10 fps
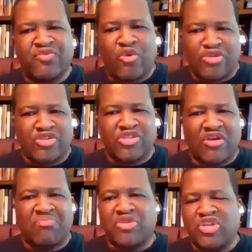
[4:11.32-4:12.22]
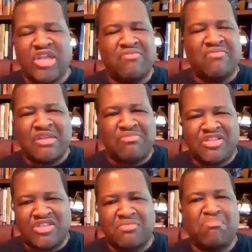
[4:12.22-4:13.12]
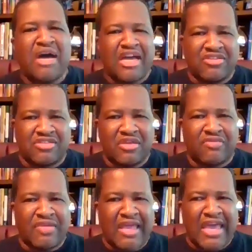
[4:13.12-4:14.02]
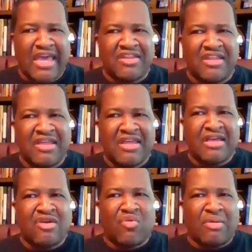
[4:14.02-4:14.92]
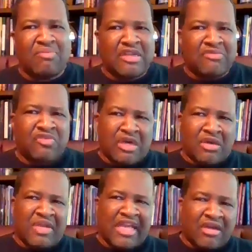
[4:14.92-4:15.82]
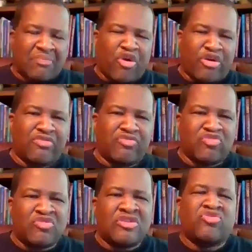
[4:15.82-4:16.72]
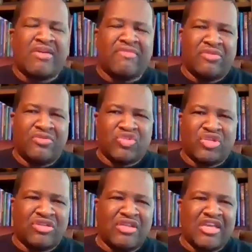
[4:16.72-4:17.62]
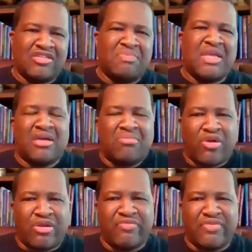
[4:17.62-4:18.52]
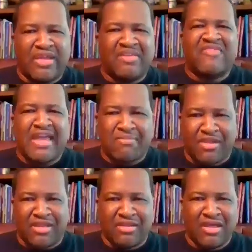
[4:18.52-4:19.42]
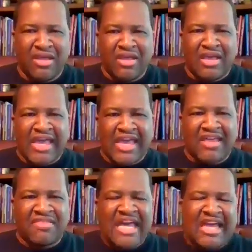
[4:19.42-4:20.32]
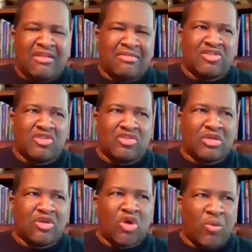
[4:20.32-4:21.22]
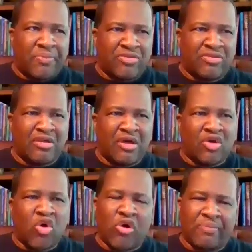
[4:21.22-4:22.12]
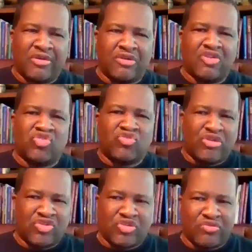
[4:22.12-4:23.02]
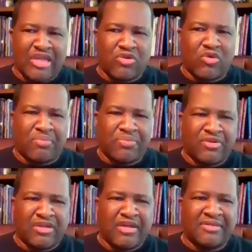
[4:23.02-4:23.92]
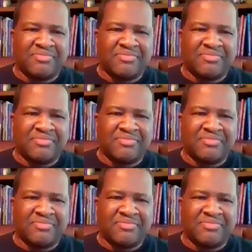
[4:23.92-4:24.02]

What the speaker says: for yourself, but you're not in business by yourself. And being a part of the Travolution is being a part of a family. And that corporate structure, that corporate